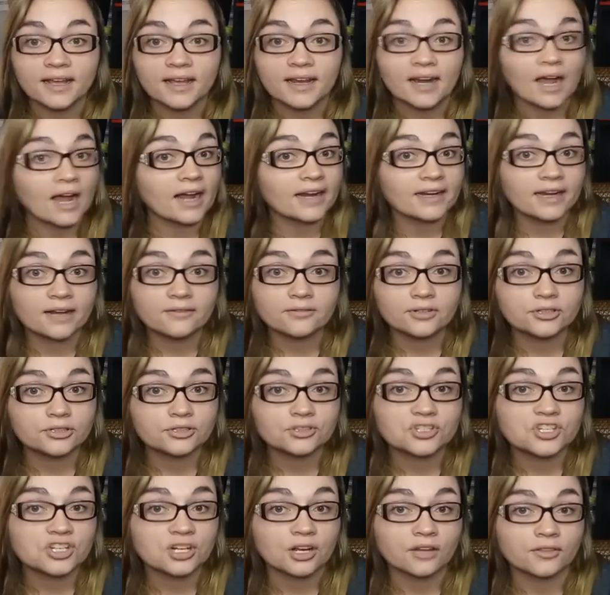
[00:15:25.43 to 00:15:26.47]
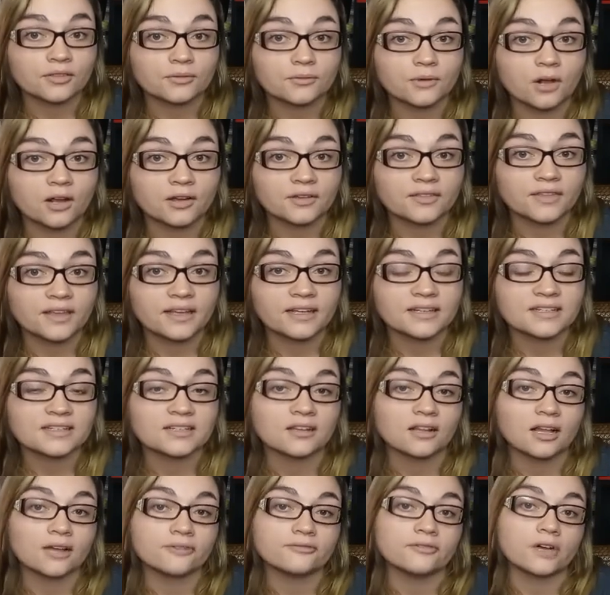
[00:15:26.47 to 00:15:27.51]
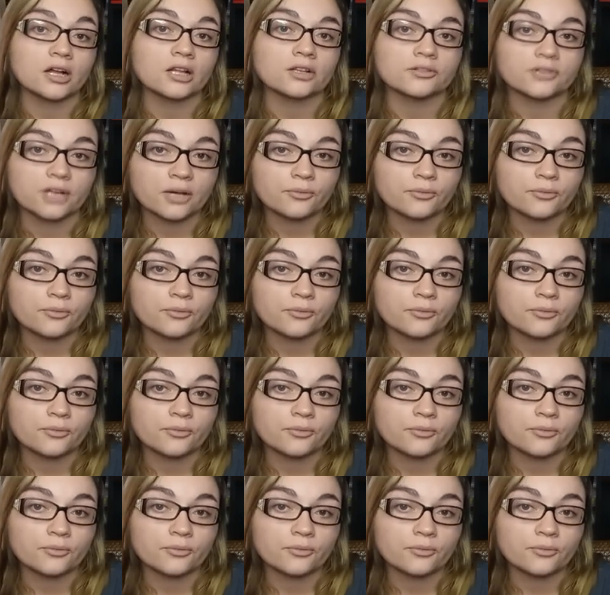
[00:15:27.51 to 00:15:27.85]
and I never knew she got the wrong thing until I followed